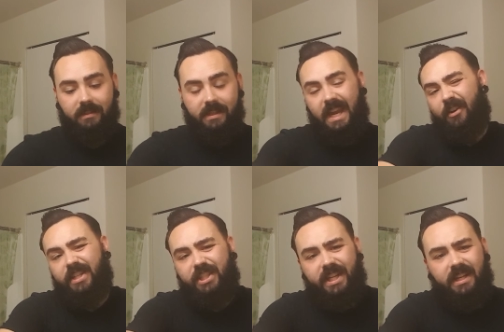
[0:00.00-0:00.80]

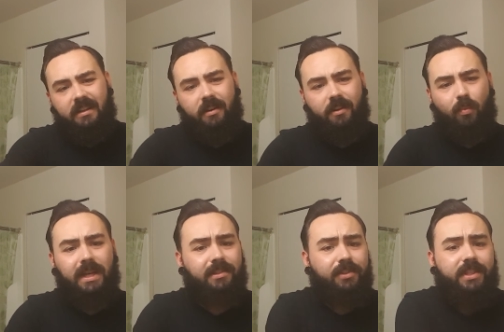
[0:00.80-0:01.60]
Gary G, or the
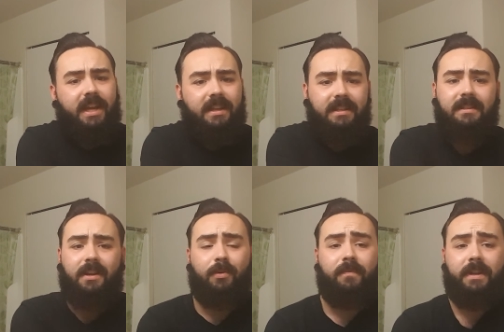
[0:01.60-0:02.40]
Western Gent, he's
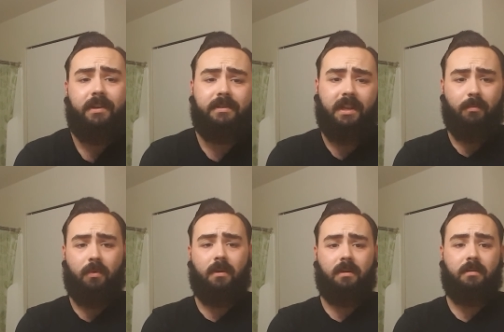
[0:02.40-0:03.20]
not doing videos
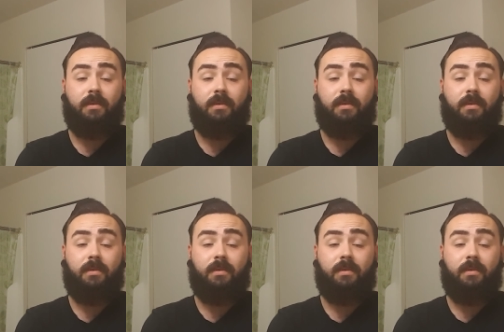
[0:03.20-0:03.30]
anymore.